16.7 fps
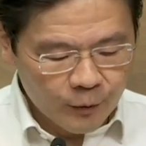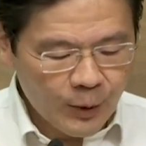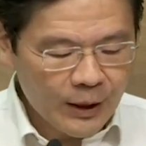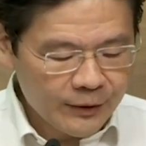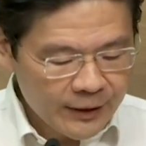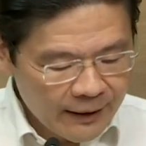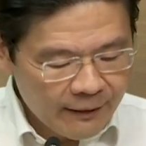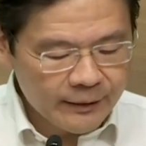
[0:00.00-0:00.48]

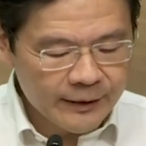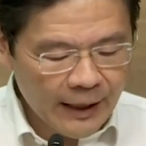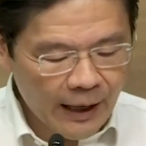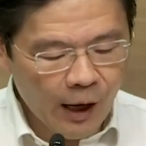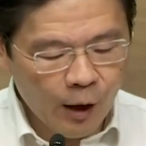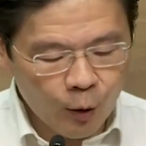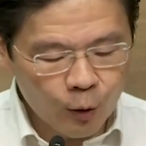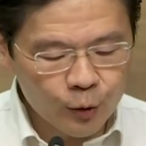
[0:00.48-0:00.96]

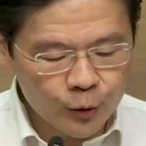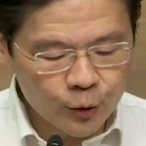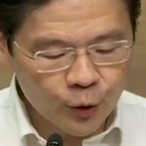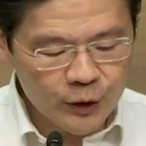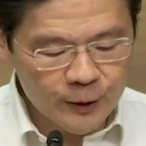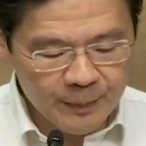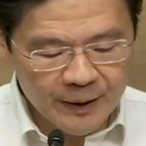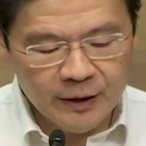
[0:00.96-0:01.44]
there are
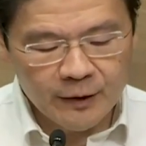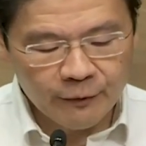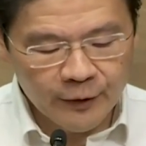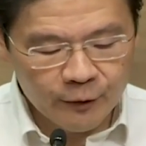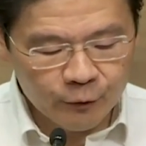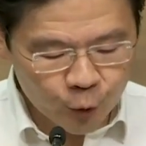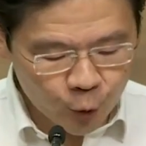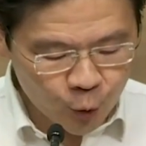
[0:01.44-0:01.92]
also
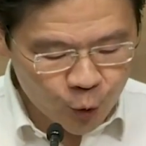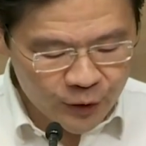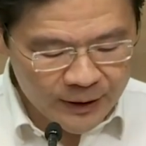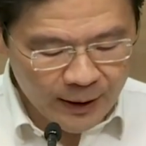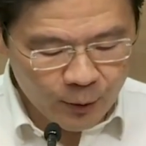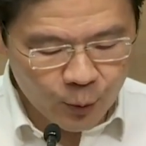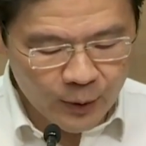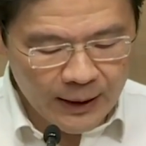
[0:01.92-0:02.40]
specific rules
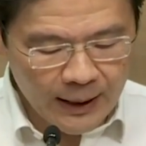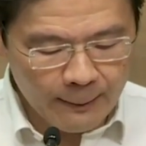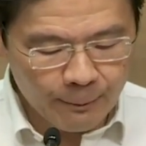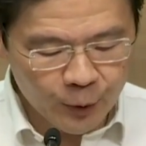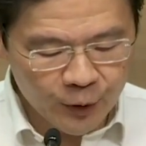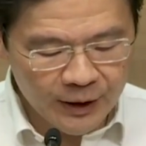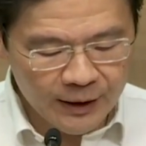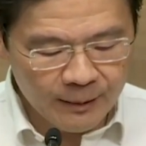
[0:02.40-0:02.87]
that we are
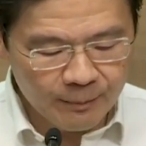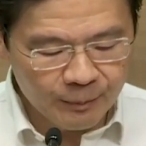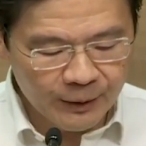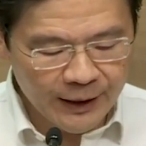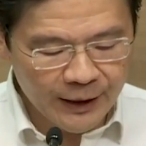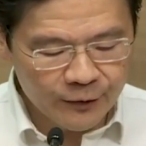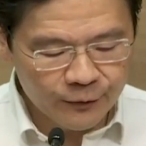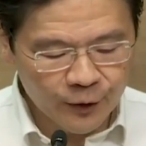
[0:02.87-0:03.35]
putting in
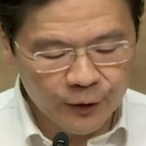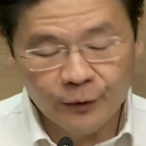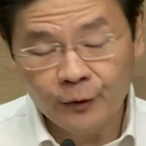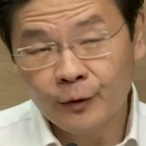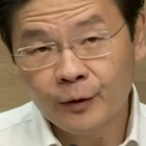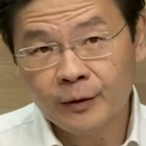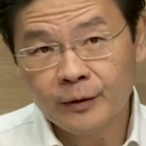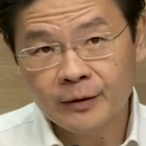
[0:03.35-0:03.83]
place for
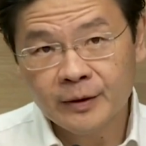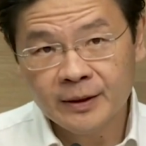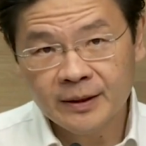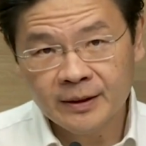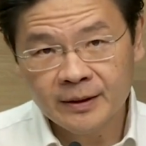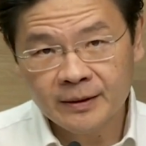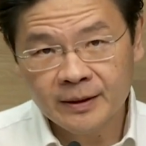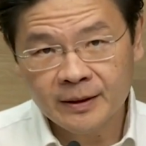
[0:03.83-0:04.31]

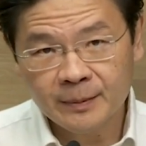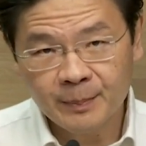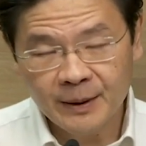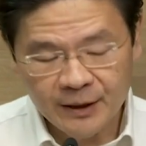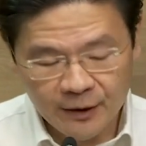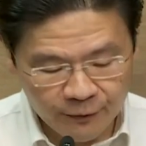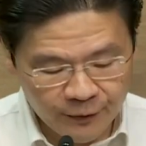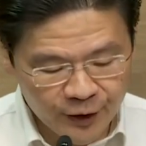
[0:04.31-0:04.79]

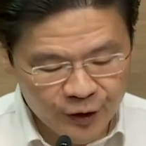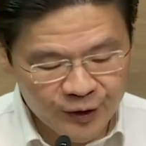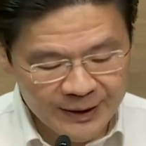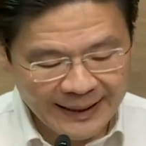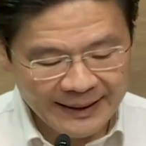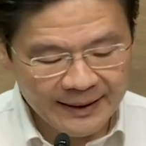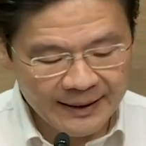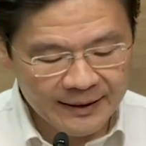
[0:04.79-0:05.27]
specific
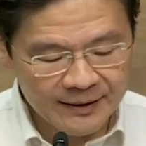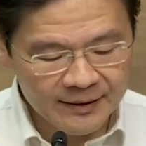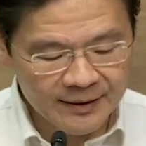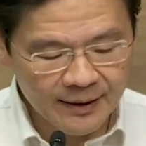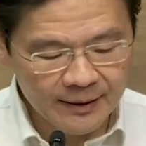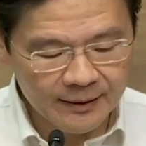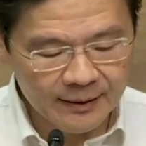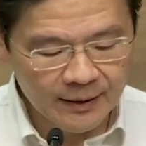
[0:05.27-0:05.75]

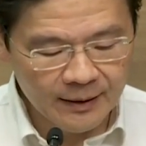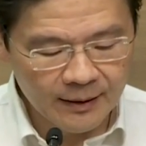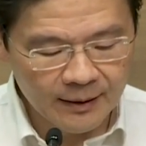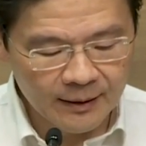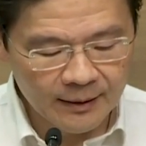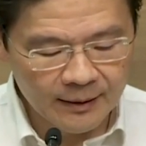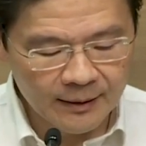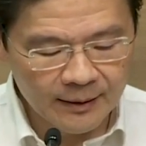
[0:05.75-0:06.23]
settings and
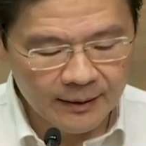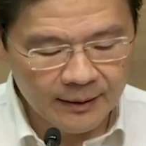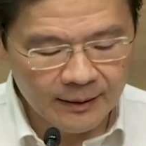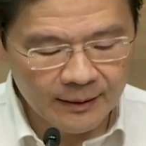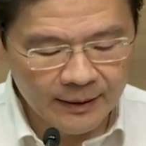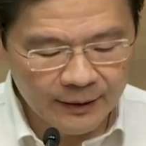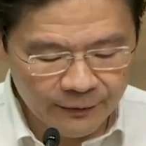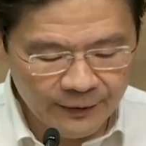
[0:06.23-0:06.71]

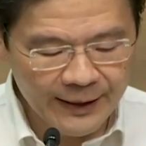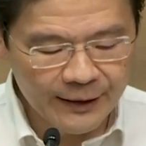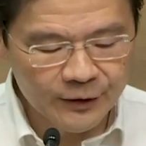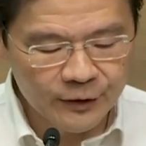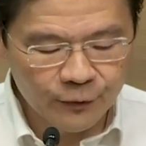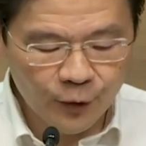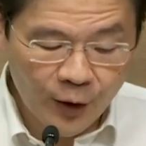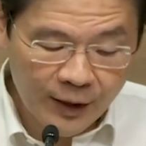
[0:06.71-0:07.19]

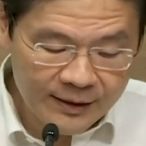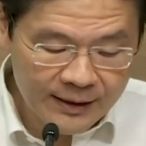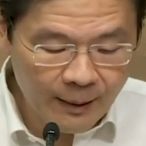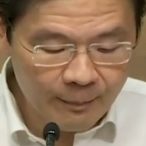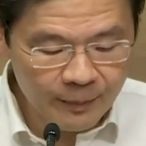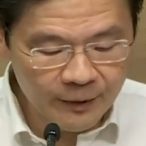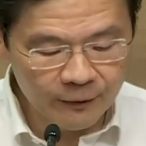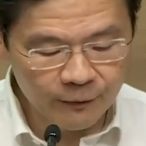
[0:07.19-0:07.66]
events. For
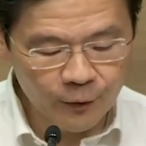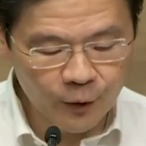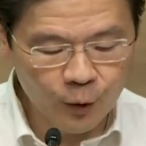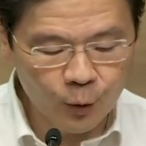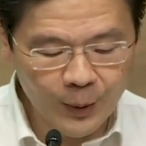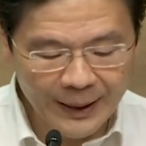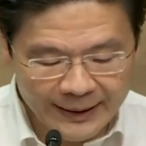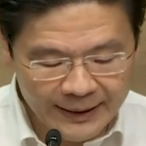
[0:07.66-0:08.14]
example,
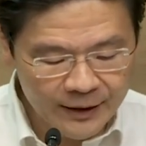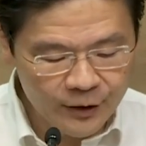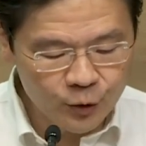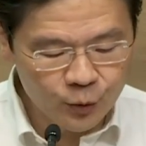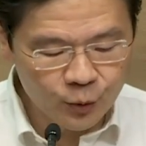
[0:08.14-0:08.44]
for weddings,